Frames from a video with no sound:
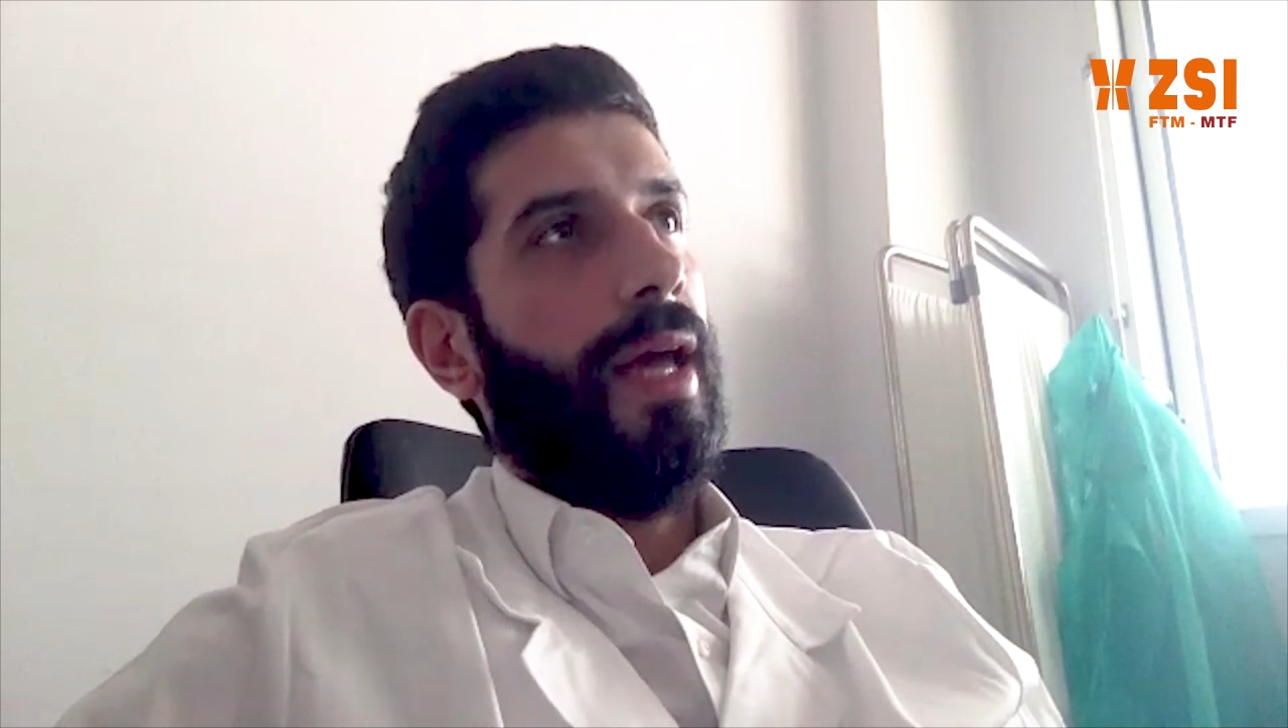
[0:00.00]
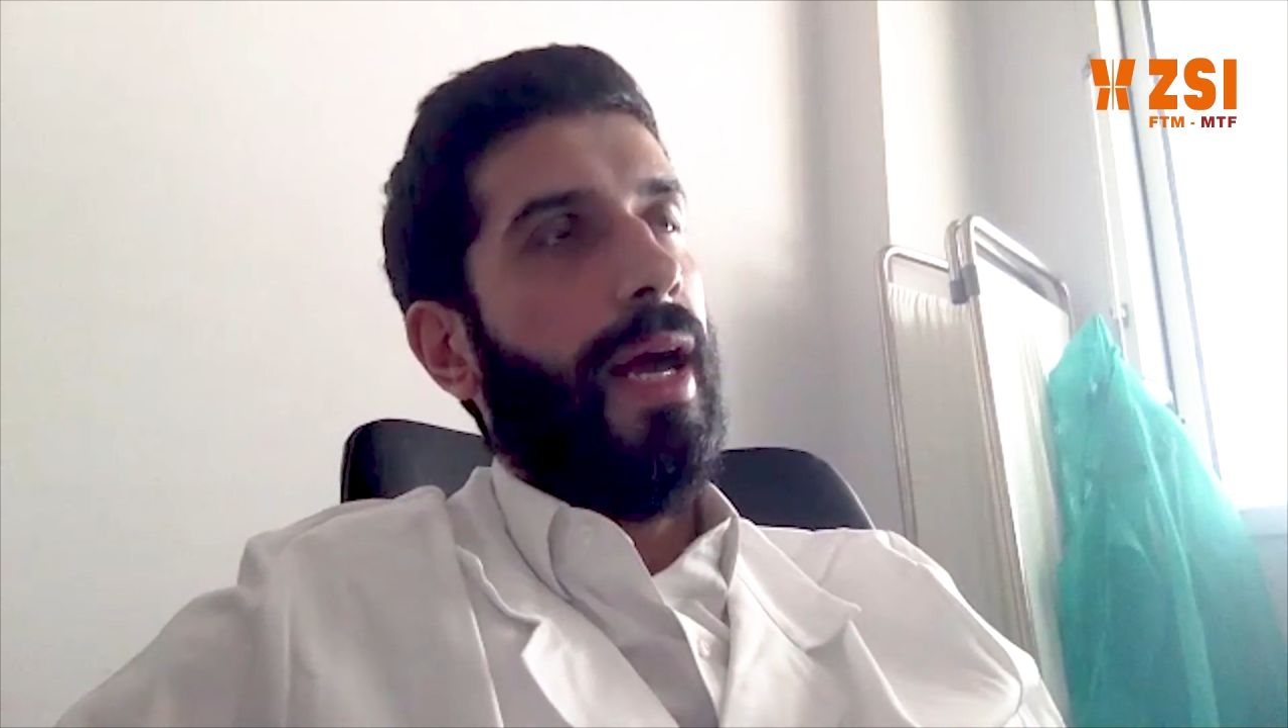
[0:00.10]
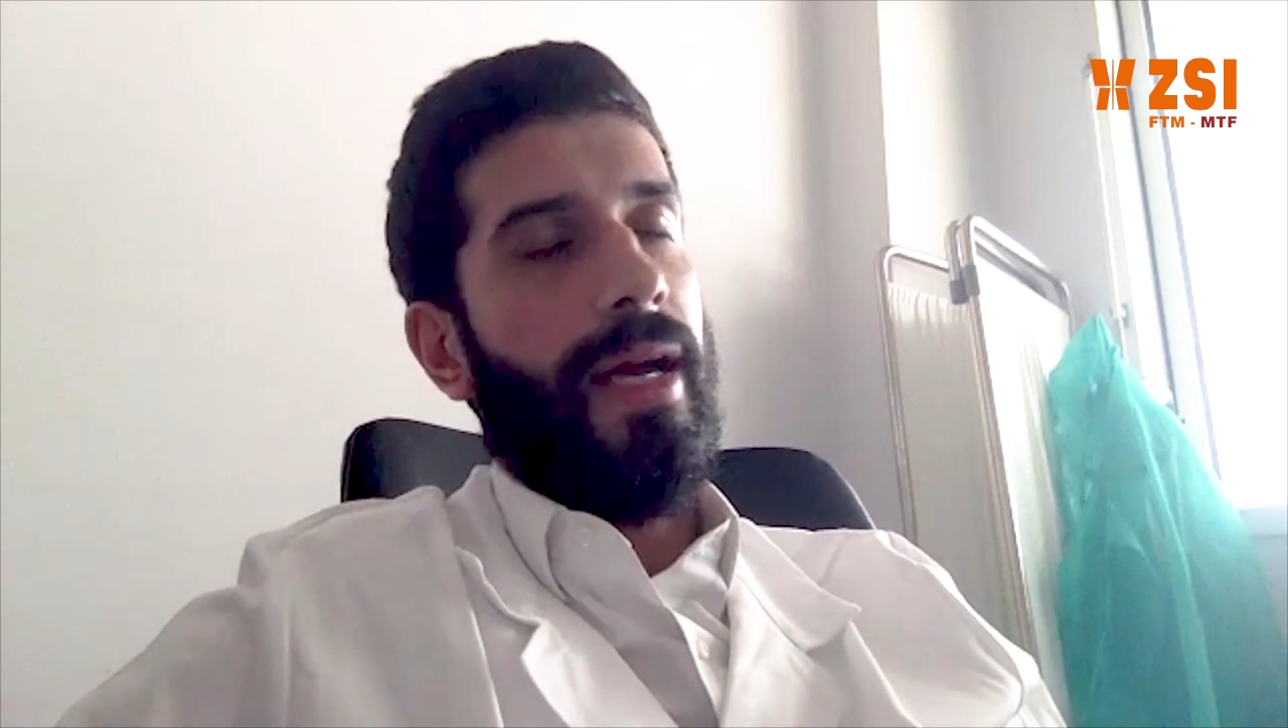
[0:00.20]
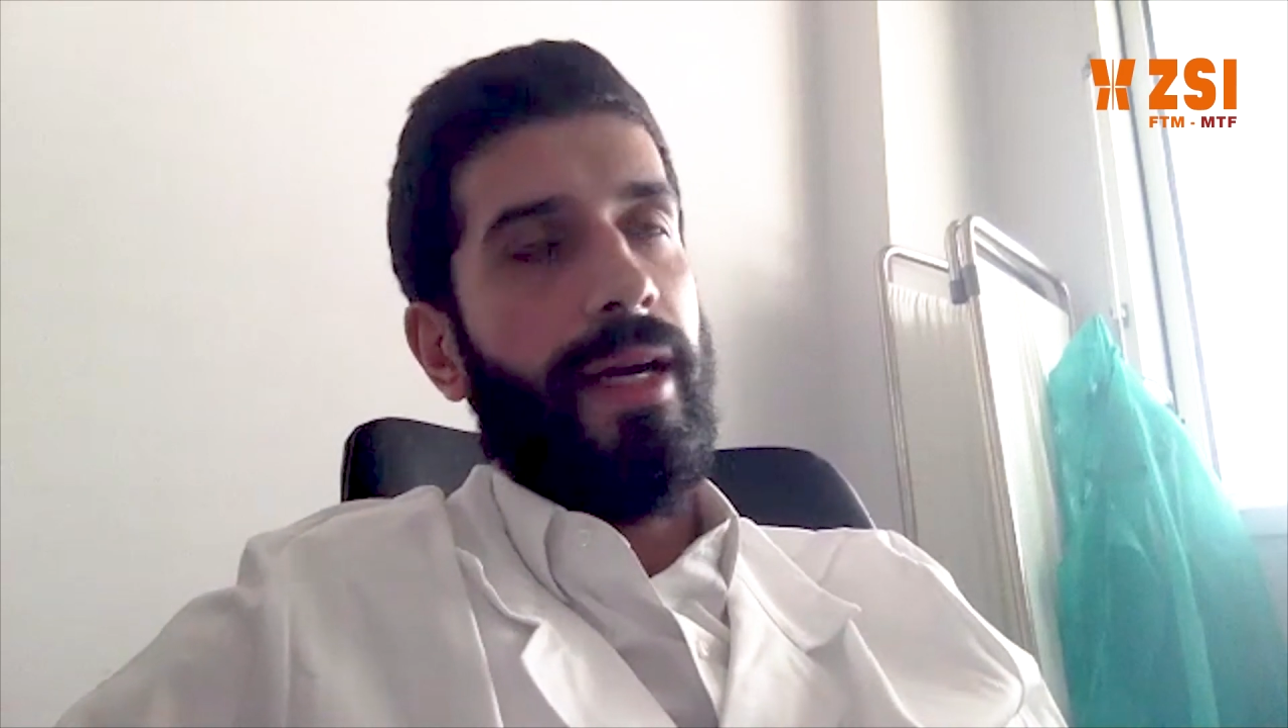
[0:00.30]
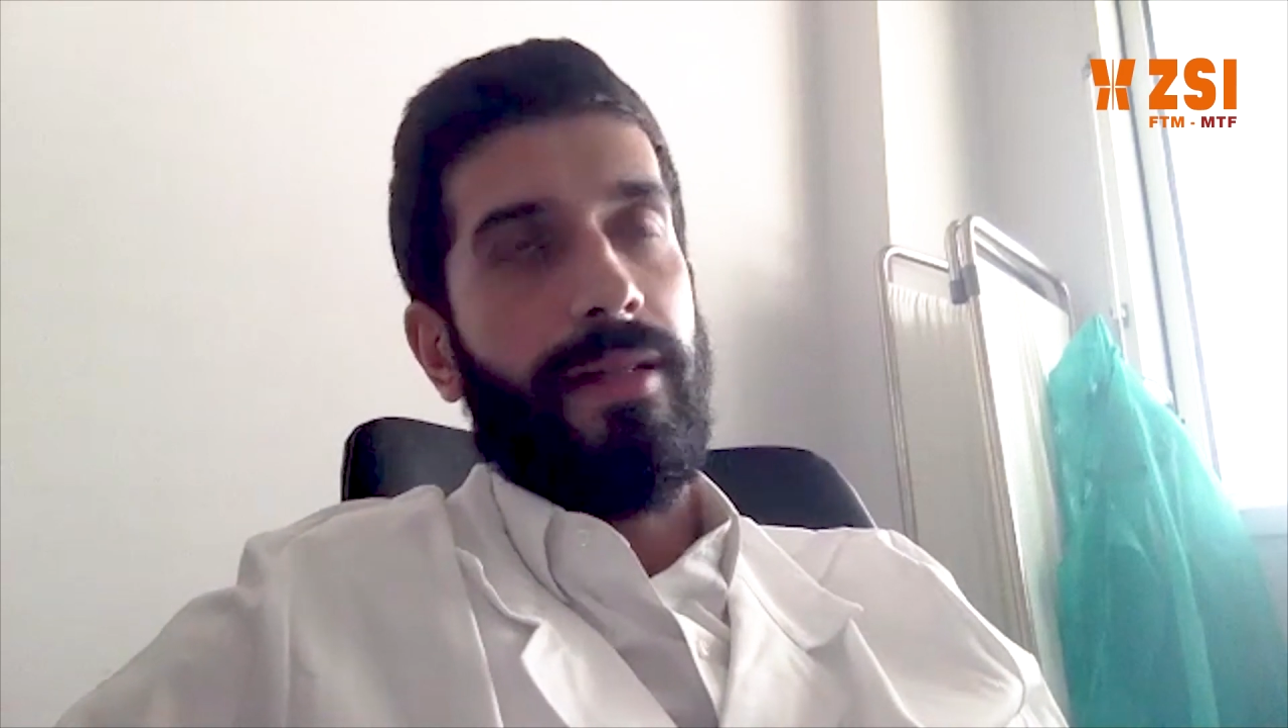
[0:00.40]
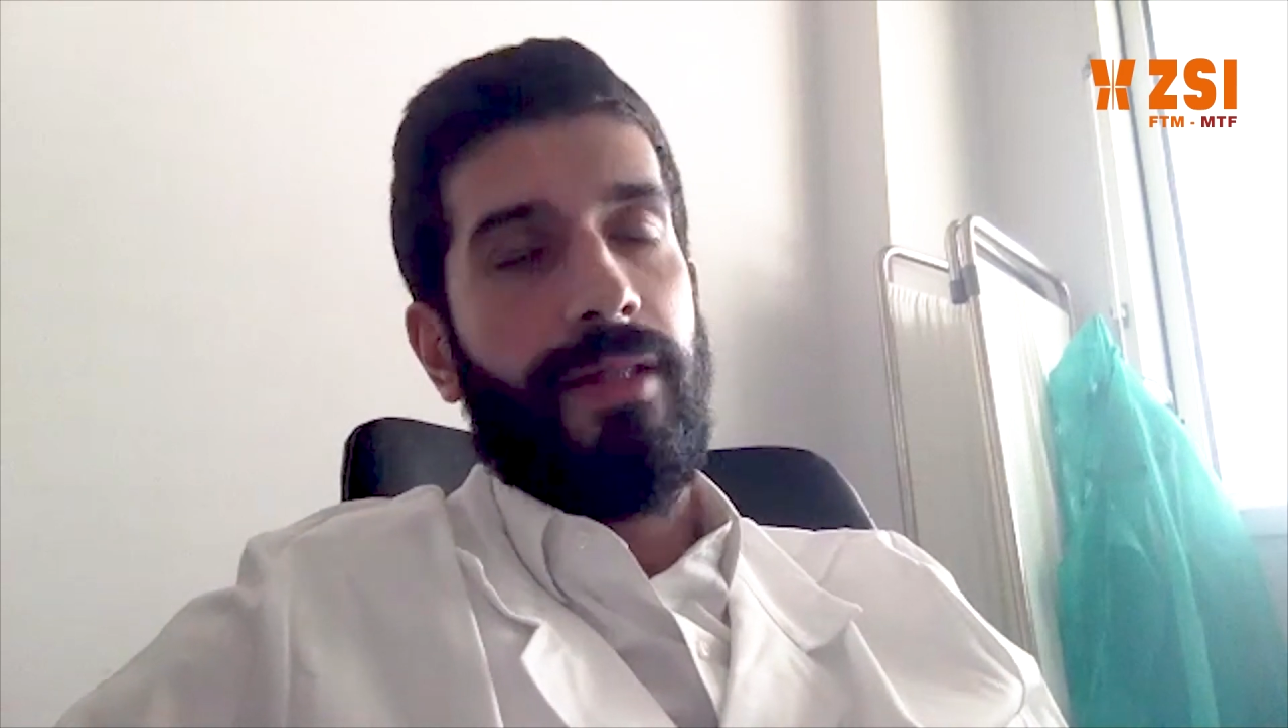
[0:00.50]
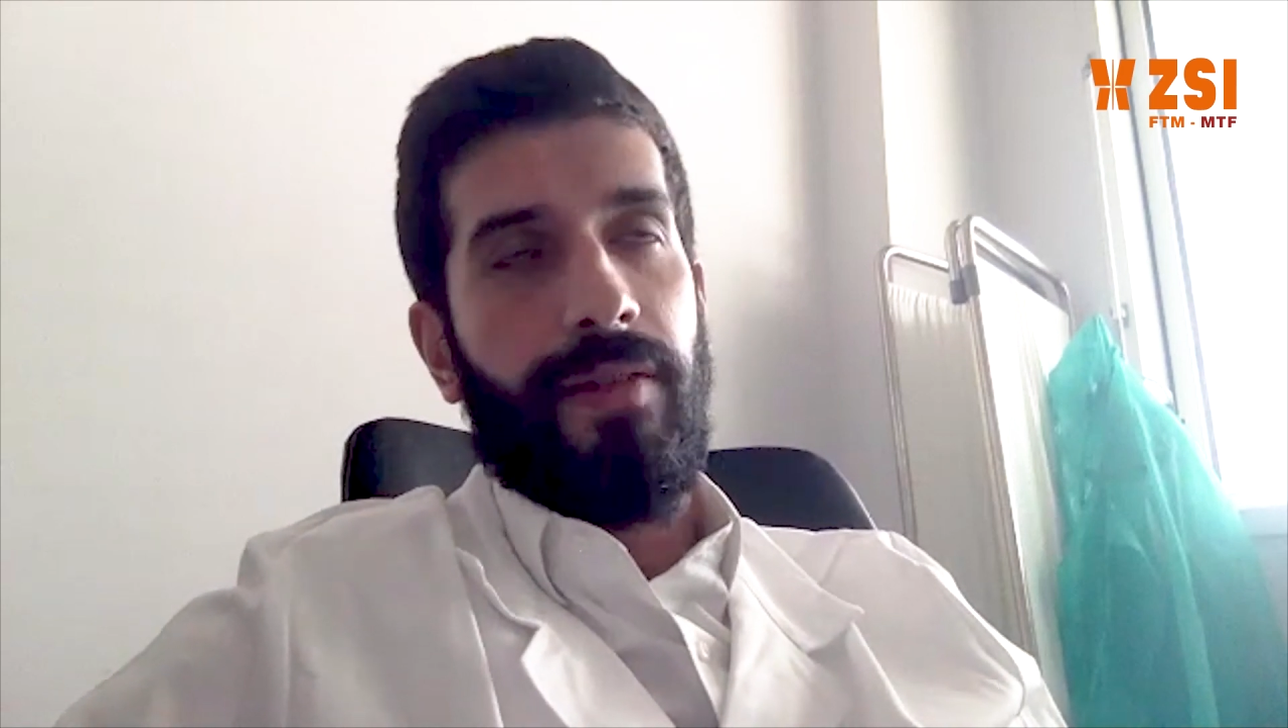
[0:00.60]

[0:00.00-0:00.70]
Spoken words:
ALT